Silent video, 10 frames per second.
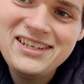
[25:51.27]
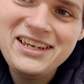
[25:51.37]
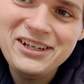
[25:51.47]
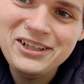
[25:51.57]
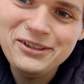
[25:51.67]

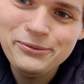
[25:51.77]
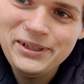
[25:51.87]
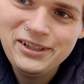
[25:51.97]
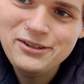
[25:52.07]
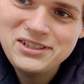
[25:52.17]
here
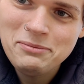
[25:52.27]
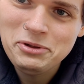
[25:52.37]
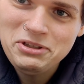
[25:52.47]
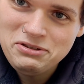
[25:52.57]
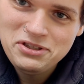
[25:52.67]
when it goes up
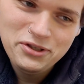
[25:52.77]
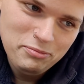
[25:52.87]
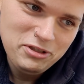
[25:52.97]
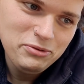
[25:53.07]
on YouTube,